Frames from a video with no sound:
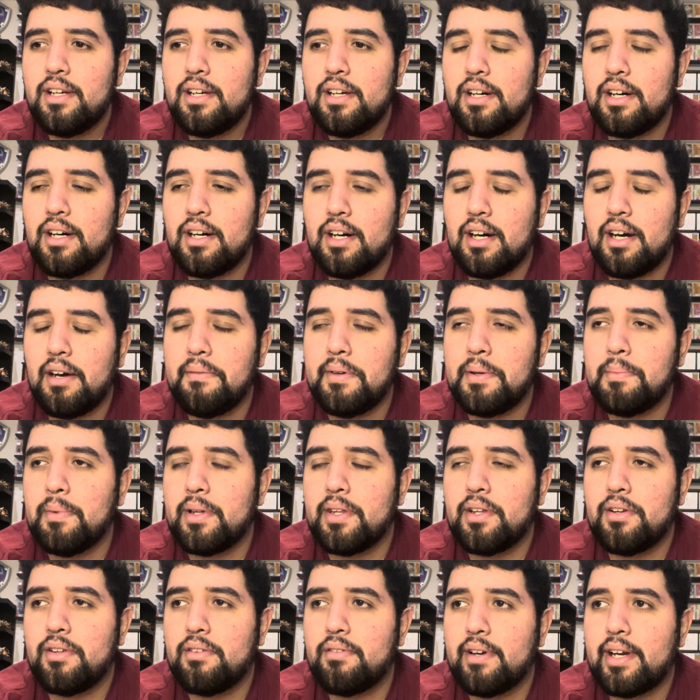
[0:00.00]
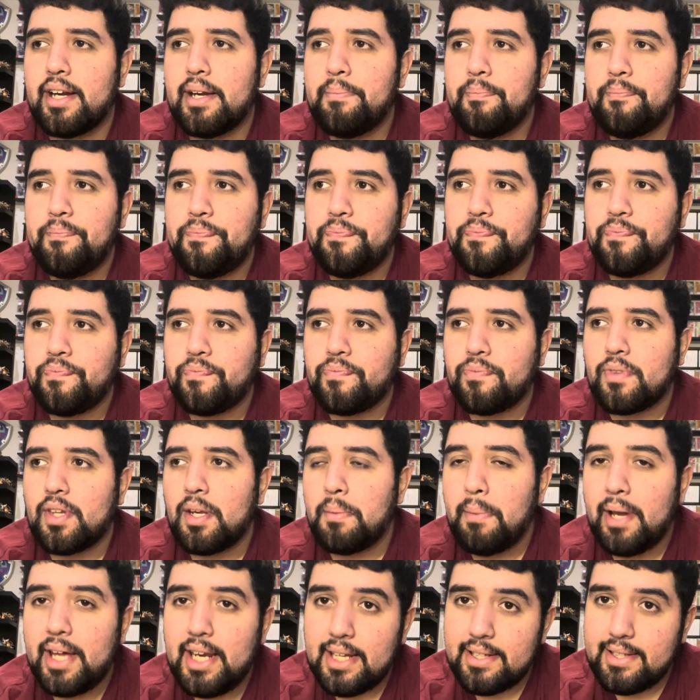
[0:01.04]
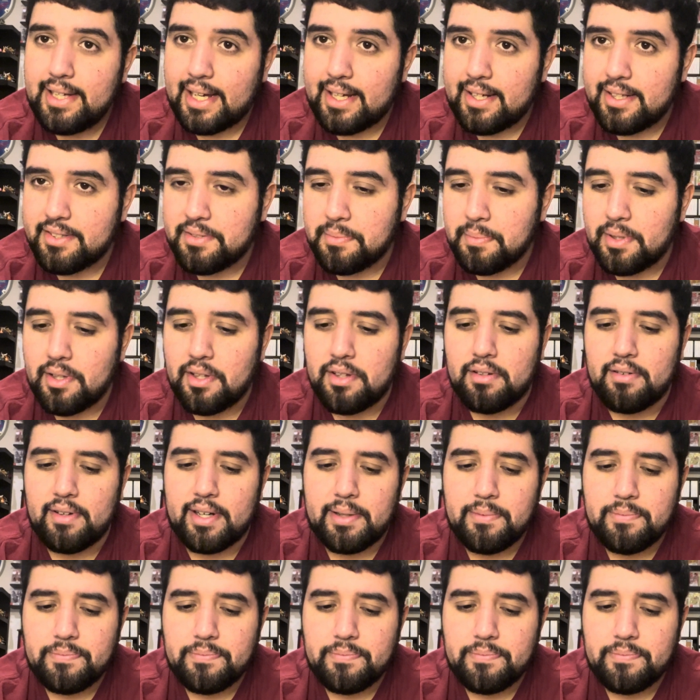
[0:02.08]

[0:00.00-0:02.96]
Mother 3. Main antagonist of Mother 3.